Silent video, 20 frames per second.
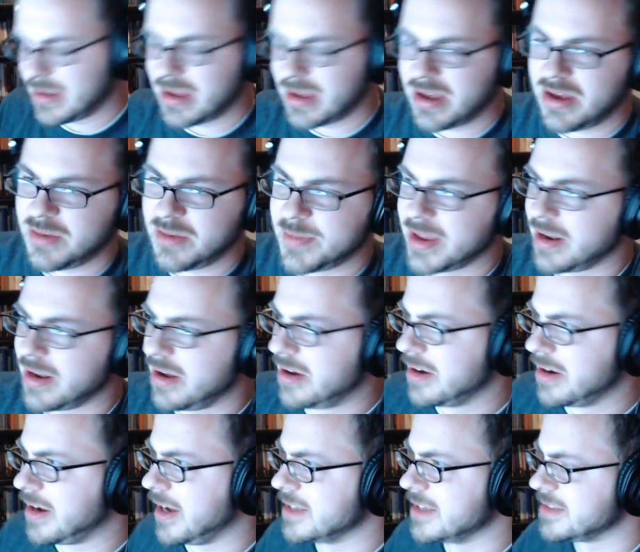Oh man,
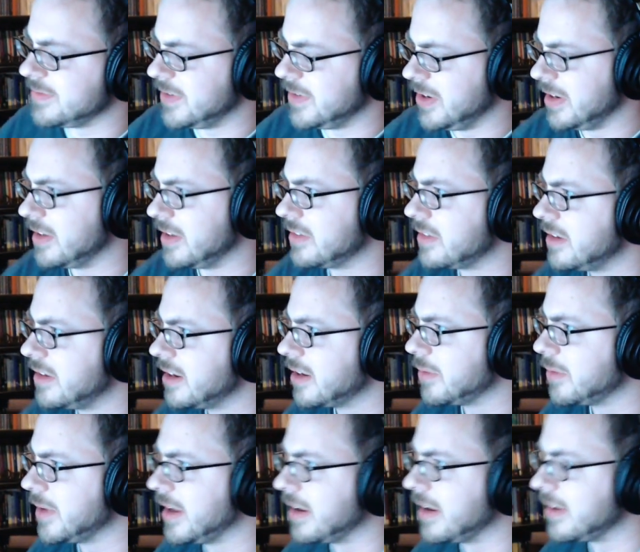all kinds of goodies.
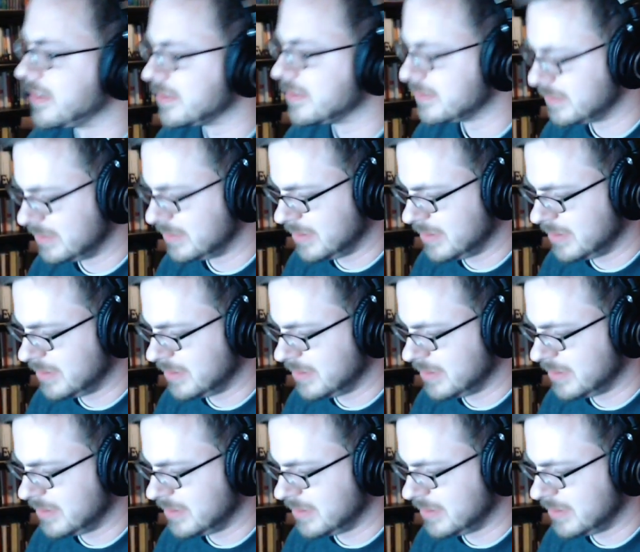Here we go.